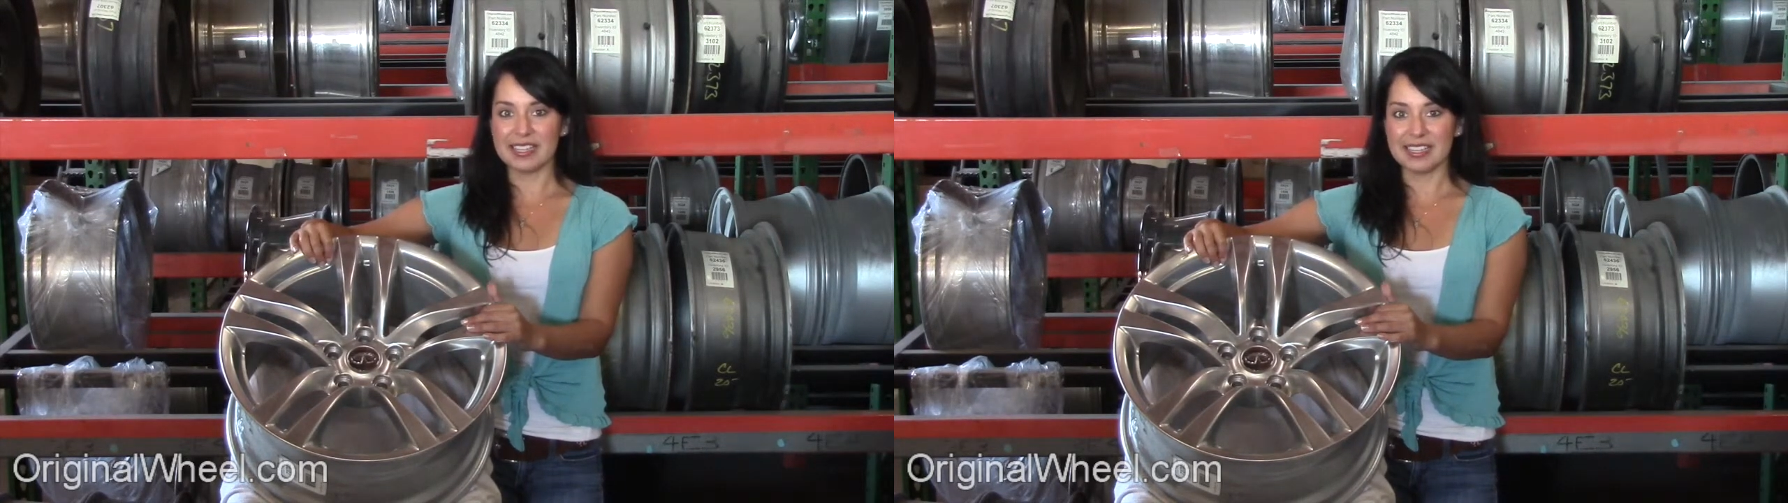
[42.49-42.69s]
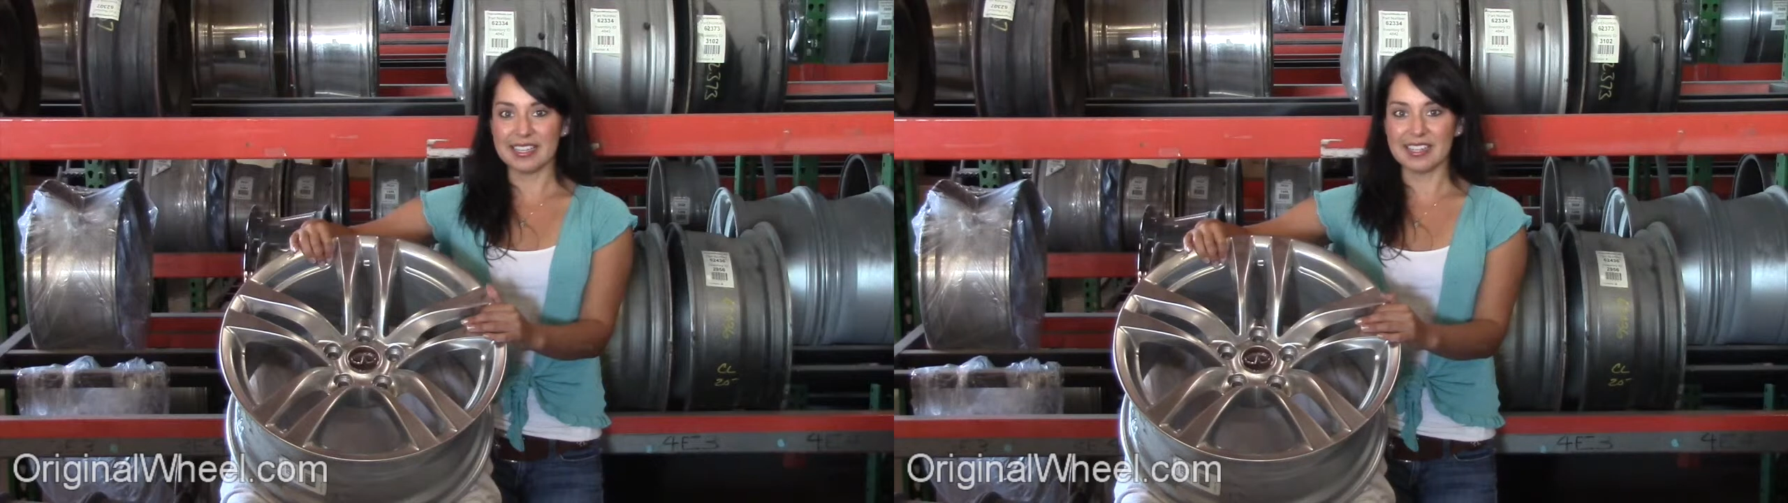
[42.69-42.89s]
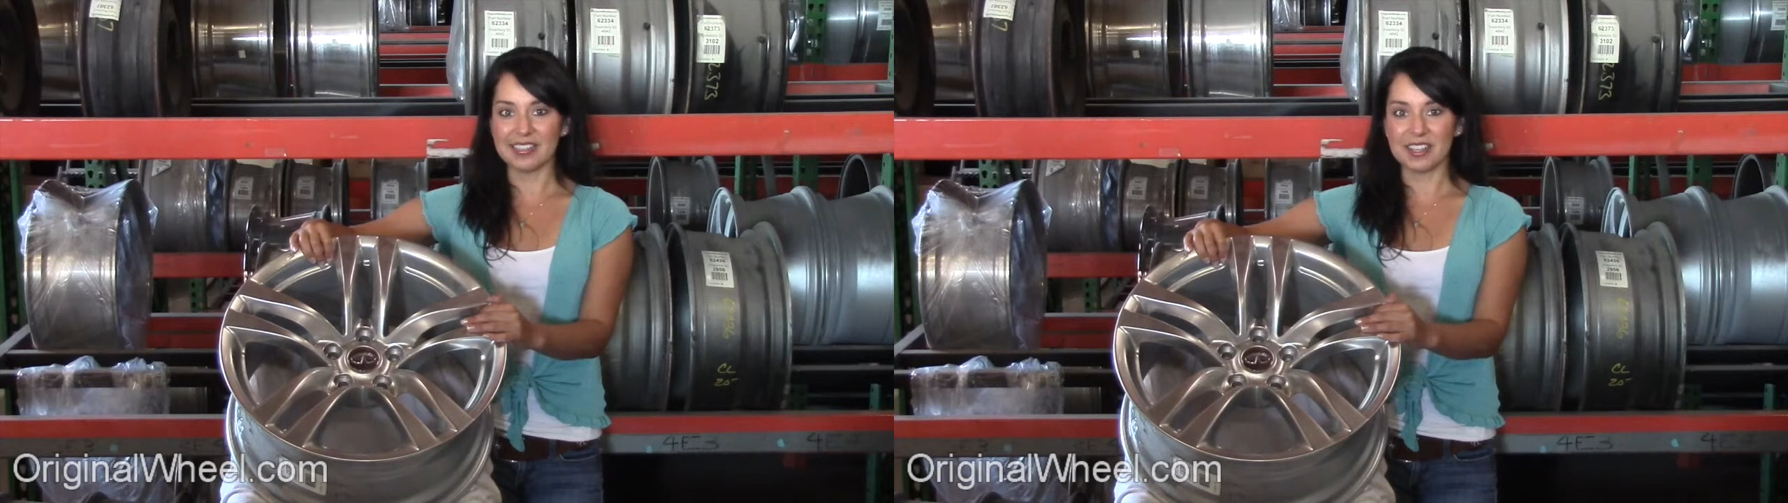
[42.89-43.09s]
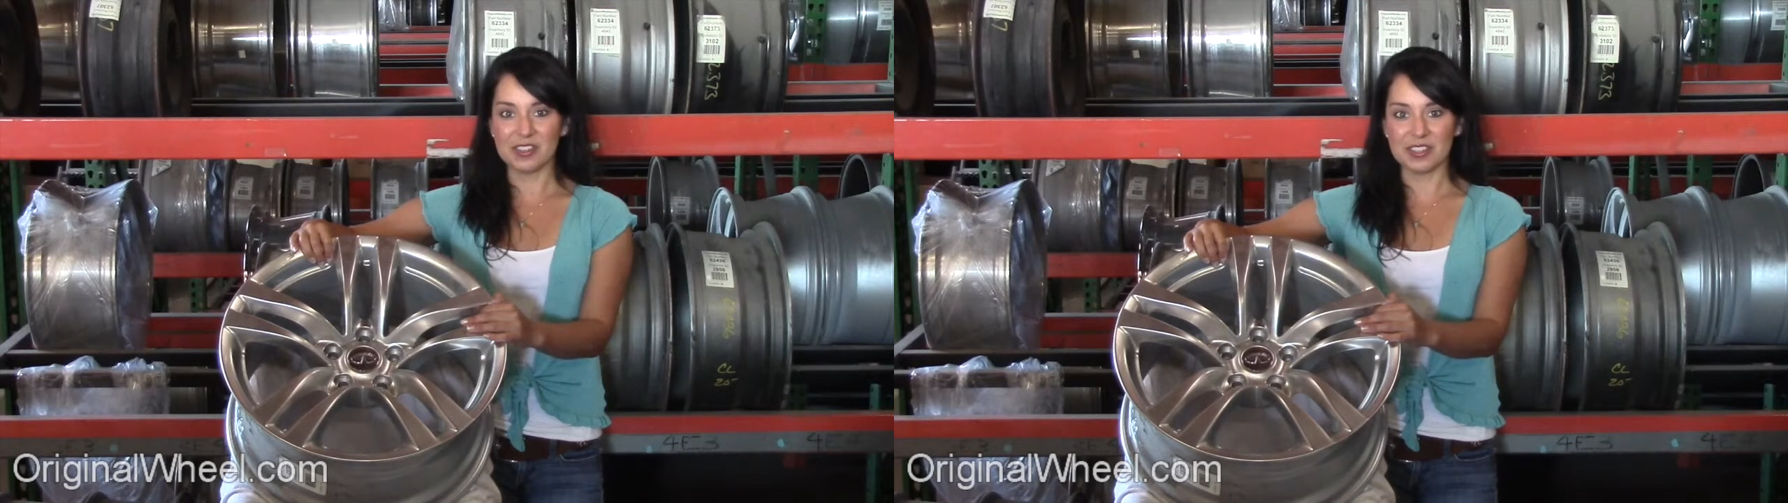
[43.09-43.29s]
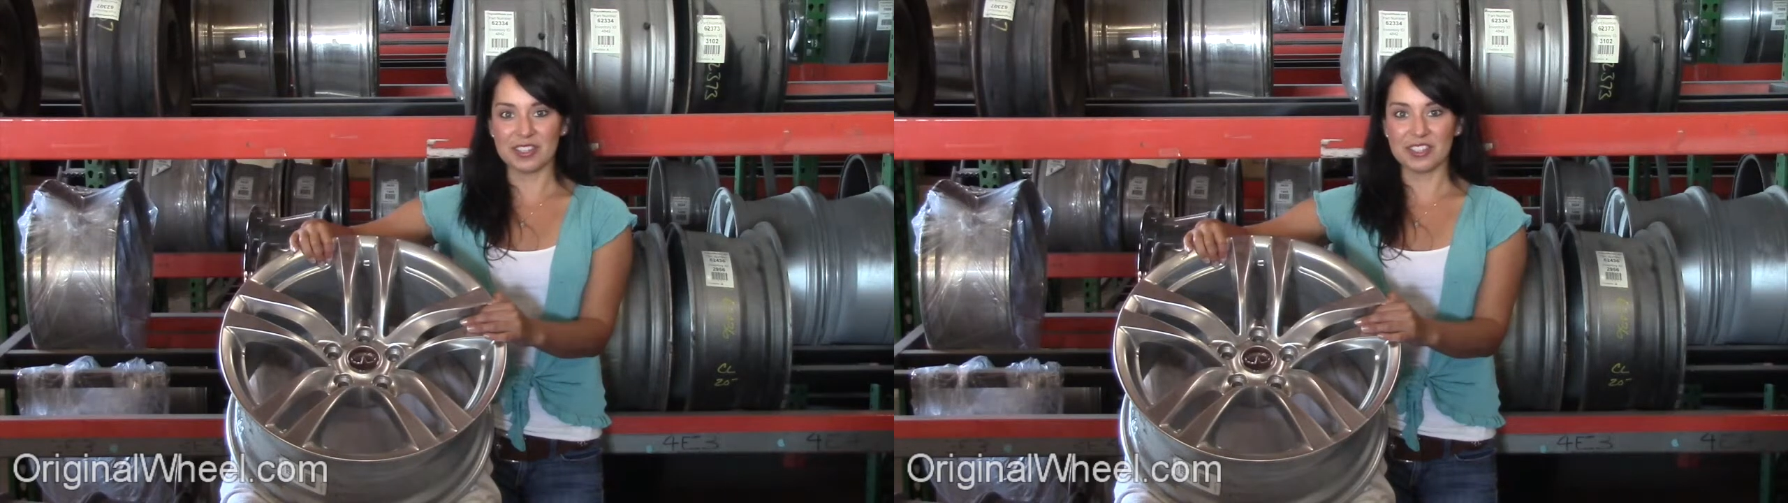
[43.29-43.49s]
need in like
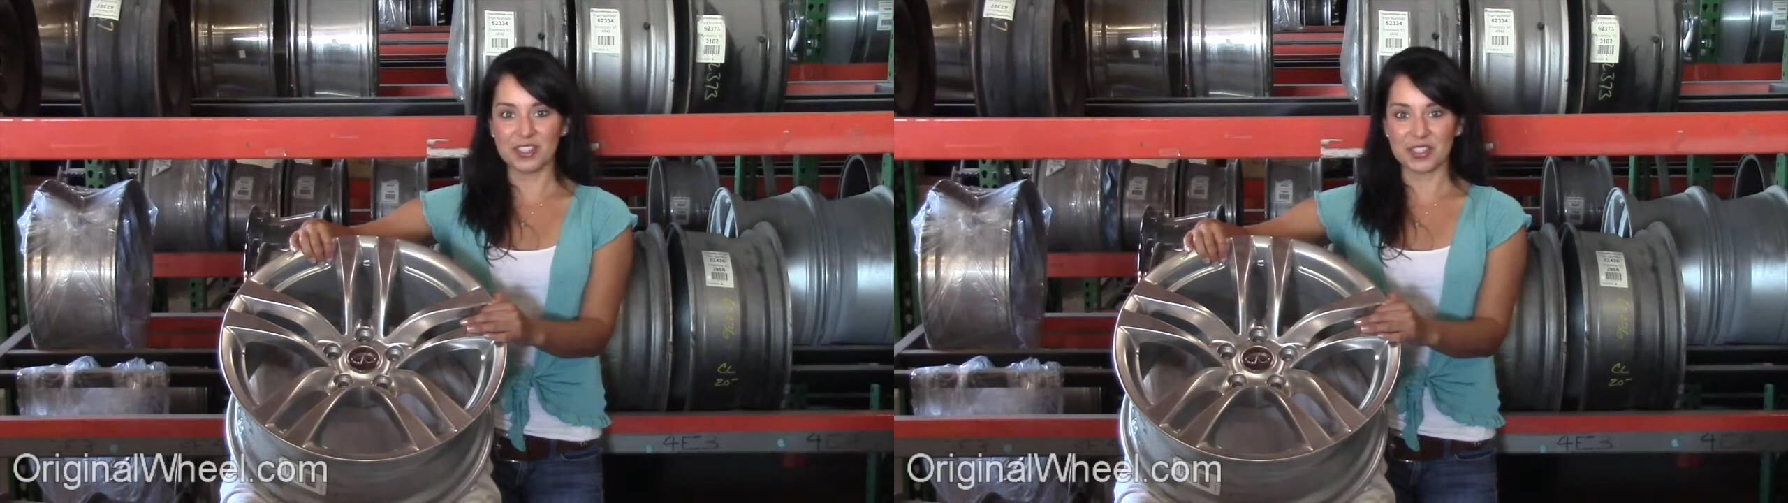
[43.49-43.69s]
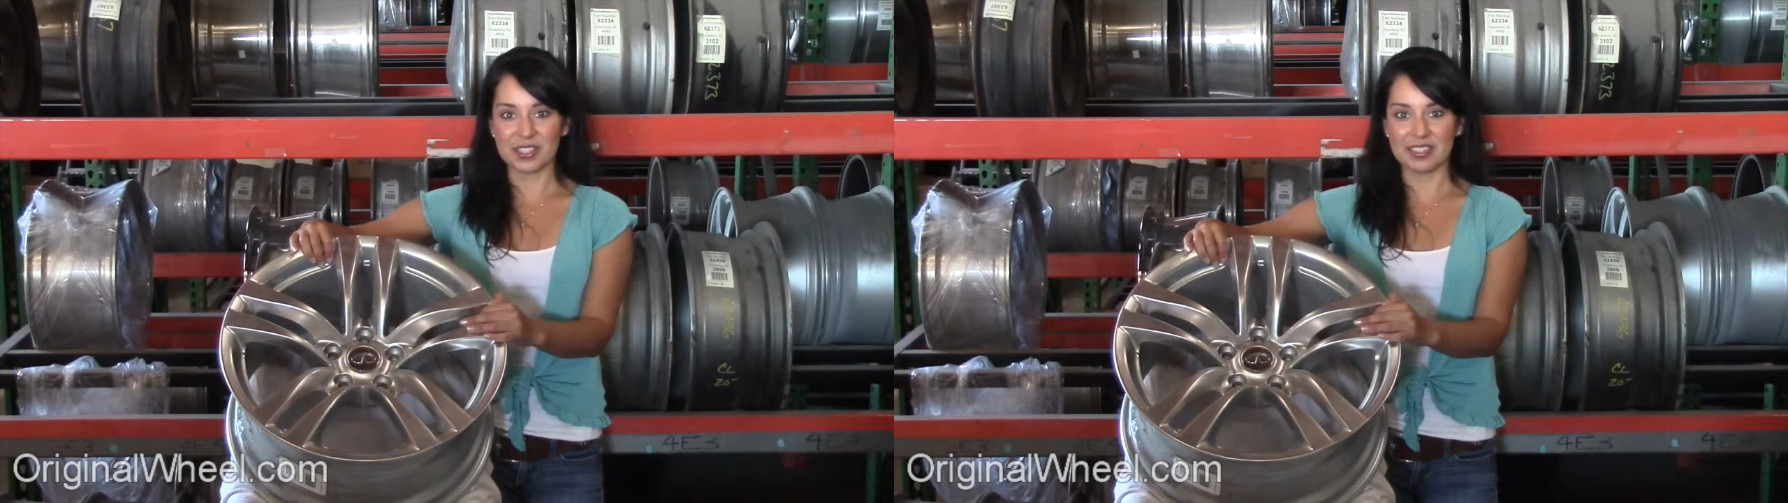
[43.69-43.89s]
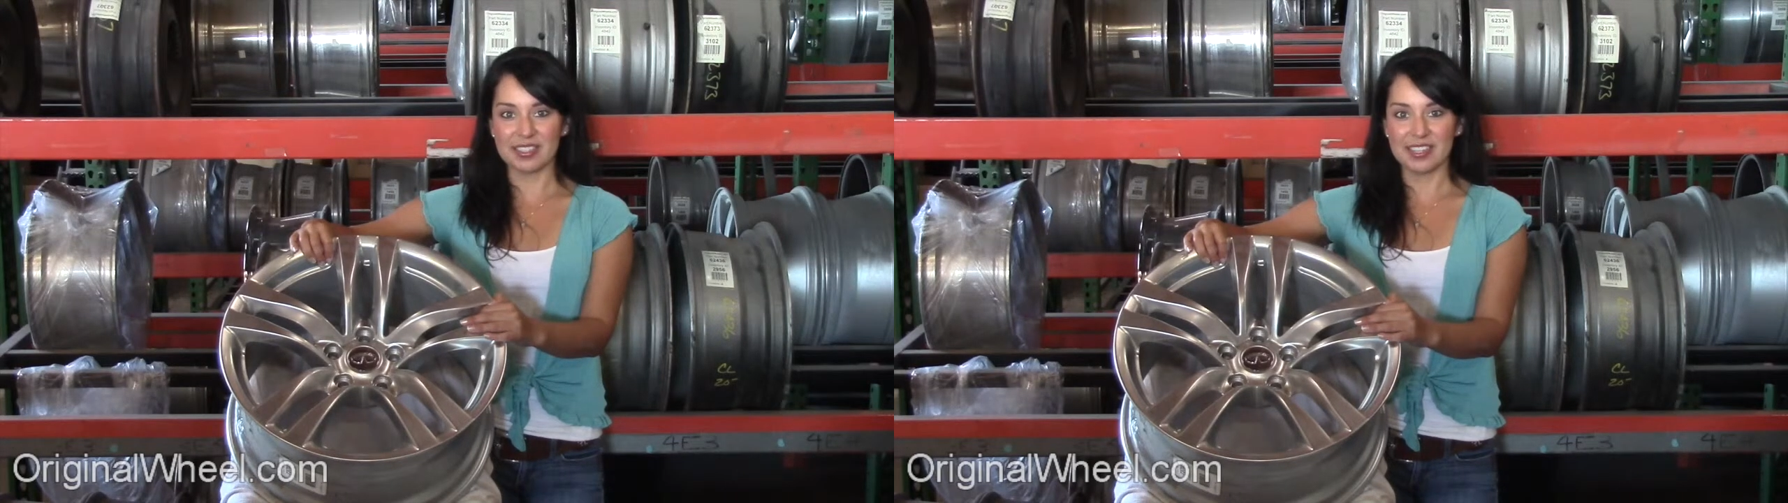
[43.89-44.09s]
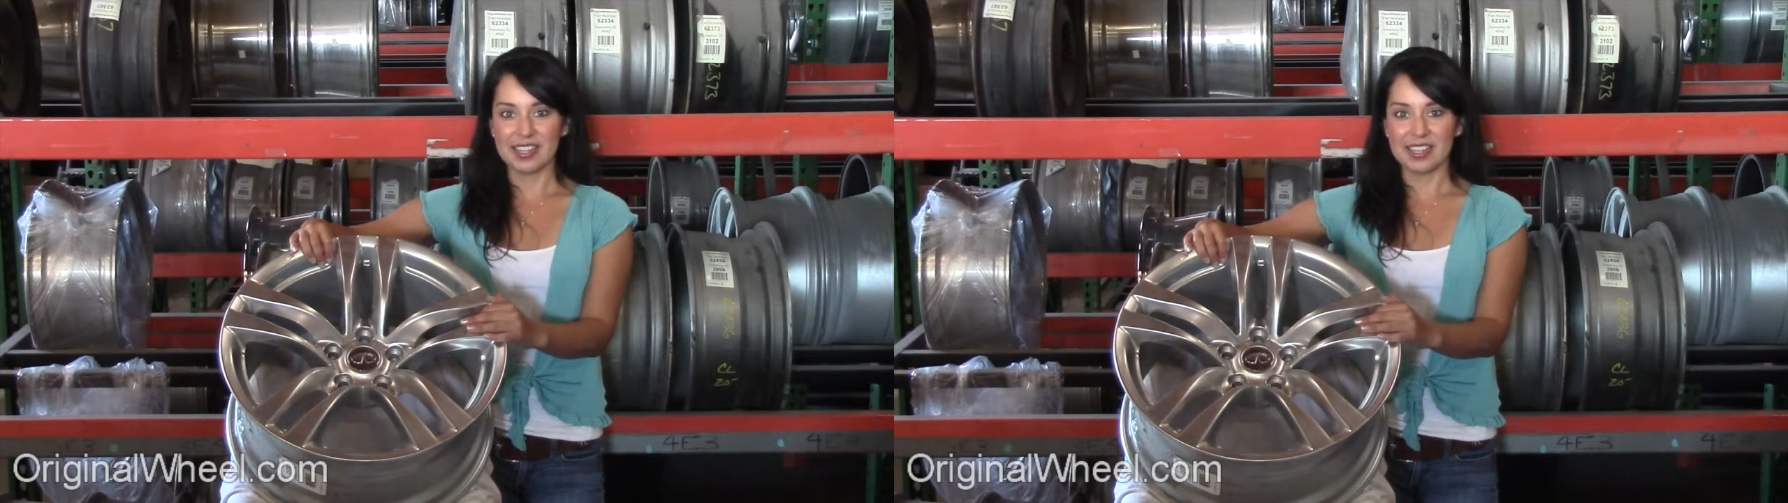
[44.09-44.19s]
new condition.